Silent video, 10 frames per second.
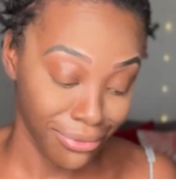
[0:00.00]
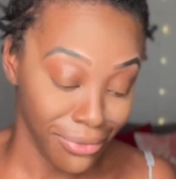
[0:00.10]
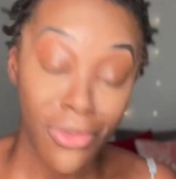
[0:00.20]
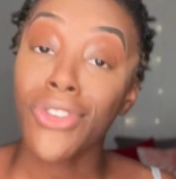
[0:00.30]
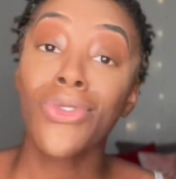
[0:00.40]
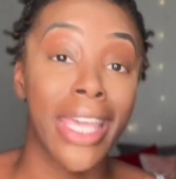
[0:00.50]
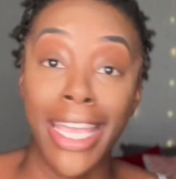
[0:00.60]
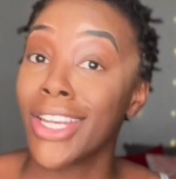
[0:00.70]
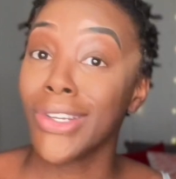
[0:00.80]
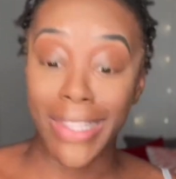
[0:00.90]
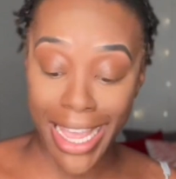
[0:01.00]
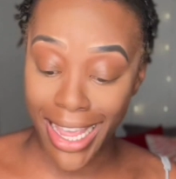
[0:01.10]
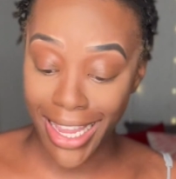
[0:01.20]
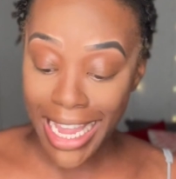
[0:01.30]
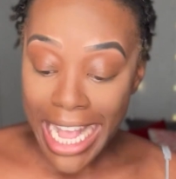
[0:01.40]
You can't do
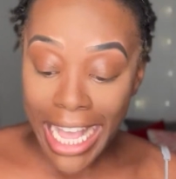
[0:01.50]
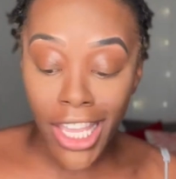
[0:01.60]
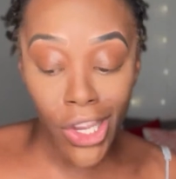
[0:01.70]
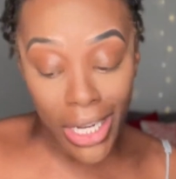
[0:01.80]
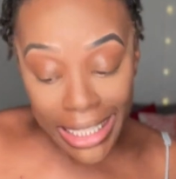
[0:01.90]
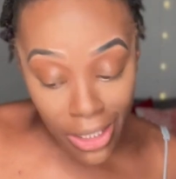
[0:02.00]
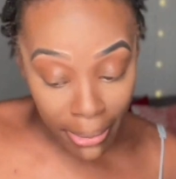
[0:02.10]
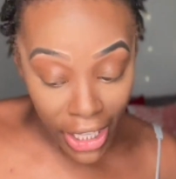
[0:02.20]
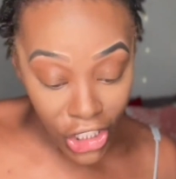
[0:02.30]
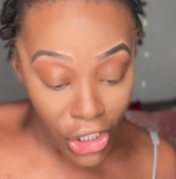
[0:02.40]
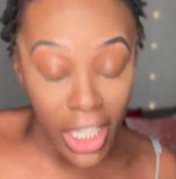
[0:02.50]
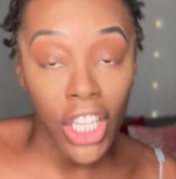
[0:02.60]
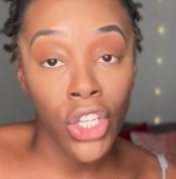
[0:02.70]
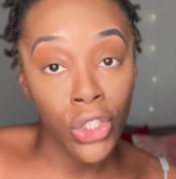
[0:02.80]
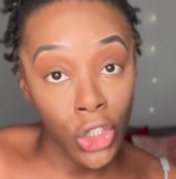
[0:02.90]
that. And you need to make sure that
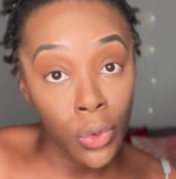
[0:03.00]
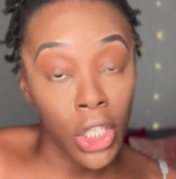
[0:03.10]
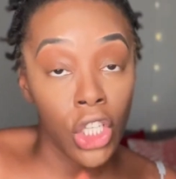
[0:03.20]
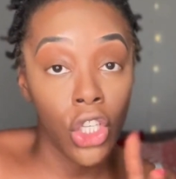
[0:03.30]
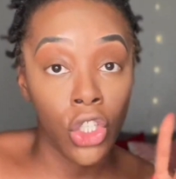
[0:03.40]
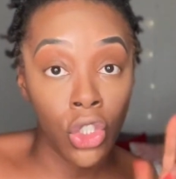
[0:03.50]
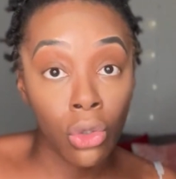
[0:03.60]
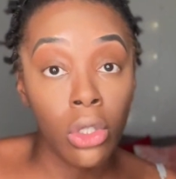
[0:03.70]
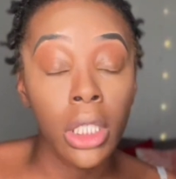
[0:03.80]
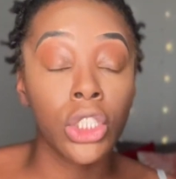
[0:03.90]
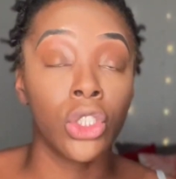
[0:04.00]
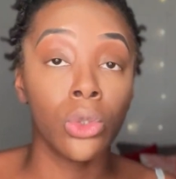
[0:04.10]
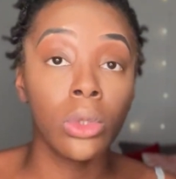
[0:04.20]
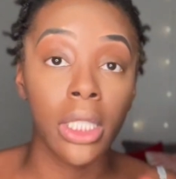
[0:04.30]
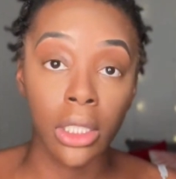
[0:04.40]
you're doing your
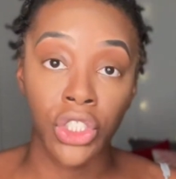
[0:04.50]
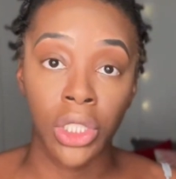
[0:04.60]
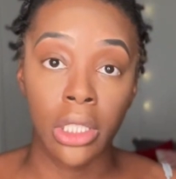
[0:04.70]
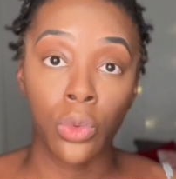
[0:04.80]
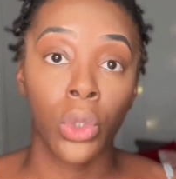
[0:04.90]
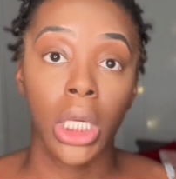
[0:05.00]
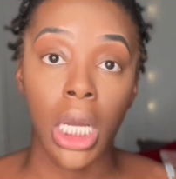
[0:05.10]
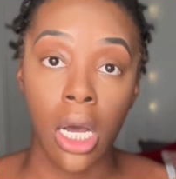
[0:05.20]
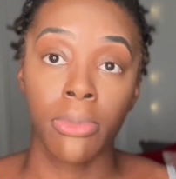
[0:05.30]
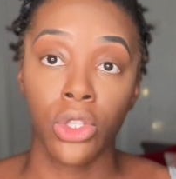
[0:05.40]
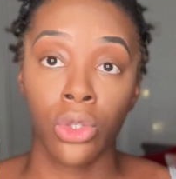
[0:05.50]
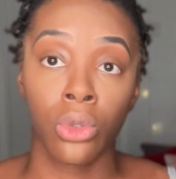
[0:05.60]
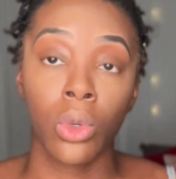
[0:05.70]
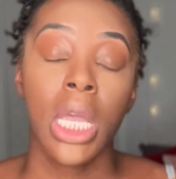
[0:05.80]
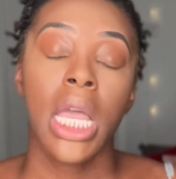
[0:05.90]
due diligence when it comes
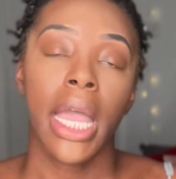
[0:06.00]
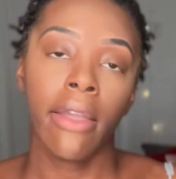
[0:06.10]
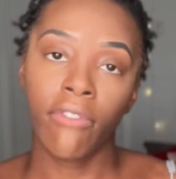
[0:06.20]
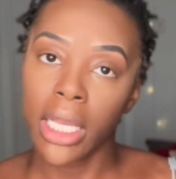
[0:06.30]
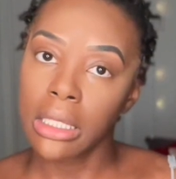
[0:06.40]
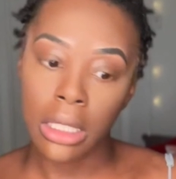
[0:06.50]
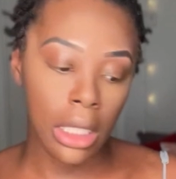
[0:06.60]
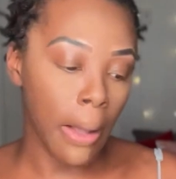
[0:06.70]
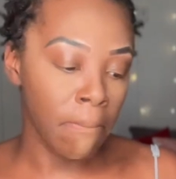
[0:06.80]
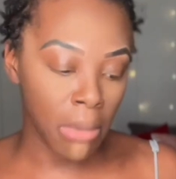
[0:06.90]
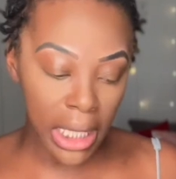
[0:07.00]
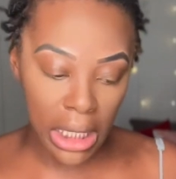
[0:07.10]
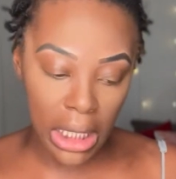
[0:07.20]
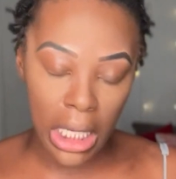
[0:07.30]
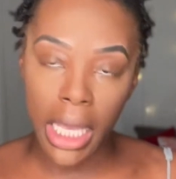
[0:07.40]
to investing
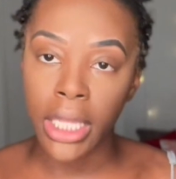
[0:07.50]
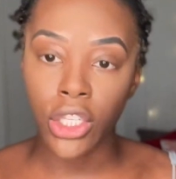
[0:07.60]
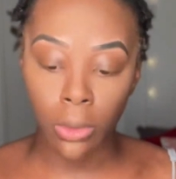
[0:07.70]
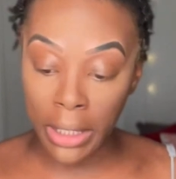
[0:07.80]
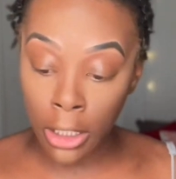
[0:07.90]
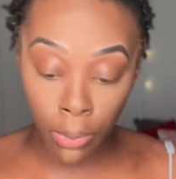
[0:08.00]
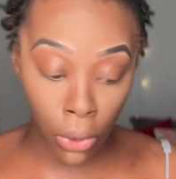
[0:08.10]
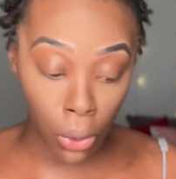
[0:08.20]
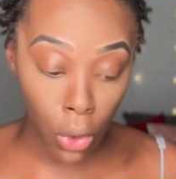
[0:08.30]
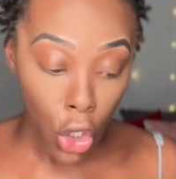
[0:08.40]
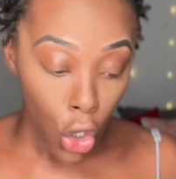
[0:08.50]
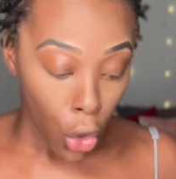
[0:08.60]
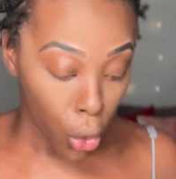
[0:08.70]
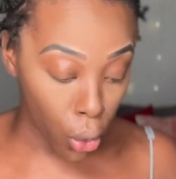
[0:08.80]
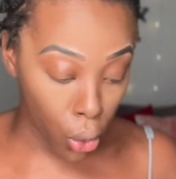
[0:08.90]
money into people
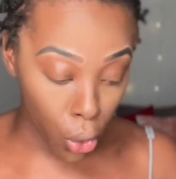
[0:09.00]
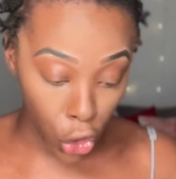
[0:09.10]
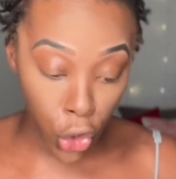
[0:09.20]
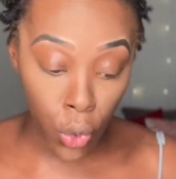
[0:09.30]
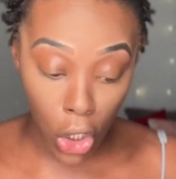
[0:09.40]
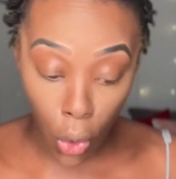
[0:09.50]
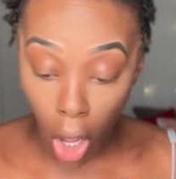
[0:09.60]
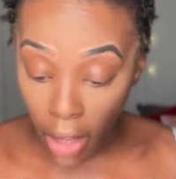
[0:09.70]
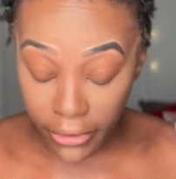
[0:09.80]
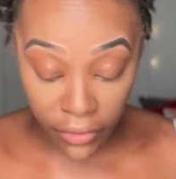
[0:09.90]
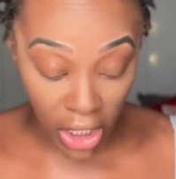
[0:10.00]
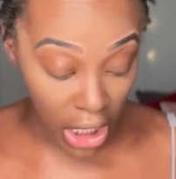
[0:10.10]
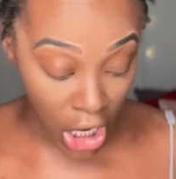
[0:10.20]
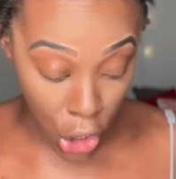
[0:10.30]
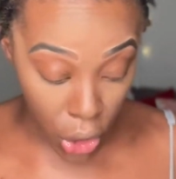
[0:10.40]
who you know off of the
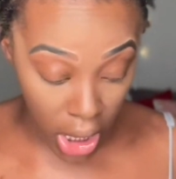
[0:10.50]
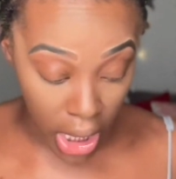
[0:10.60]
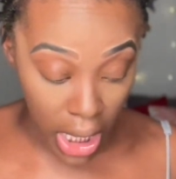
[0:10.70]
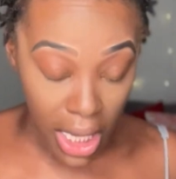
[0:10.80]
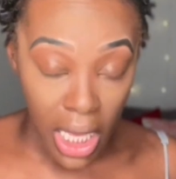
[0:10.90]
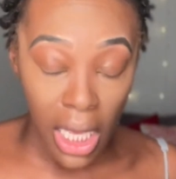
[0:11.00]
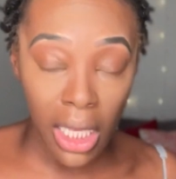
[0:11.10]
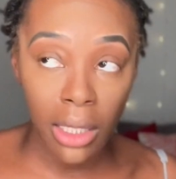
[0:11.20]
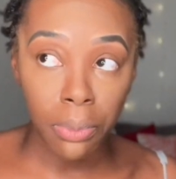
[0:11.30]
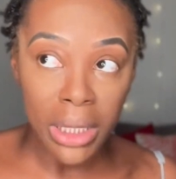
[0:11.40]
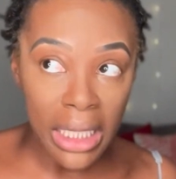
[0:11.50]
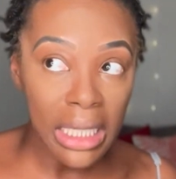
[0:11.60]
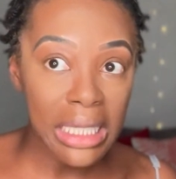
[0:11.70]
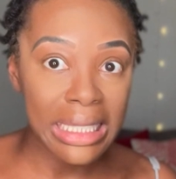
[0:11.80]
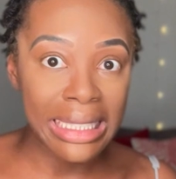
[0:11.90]
internet. And
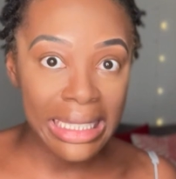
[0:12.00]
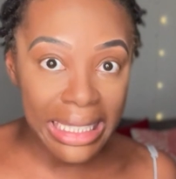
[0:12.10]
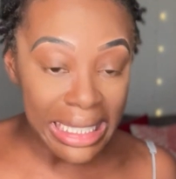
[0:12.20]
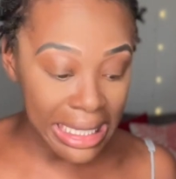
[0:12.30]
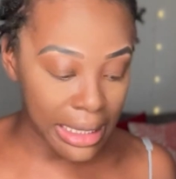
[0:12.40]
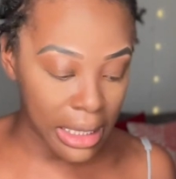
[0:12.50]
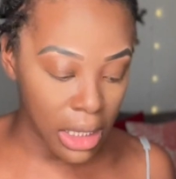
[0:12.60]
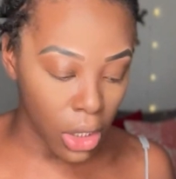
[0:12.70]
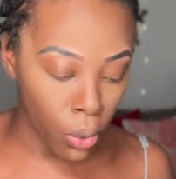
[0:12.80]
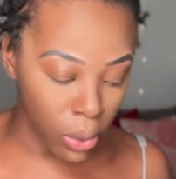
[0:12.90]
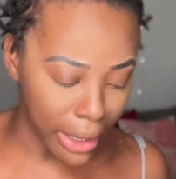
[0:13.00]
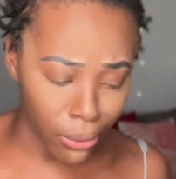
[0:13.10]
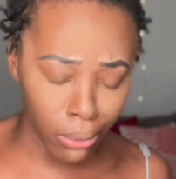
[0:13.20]
please listen, like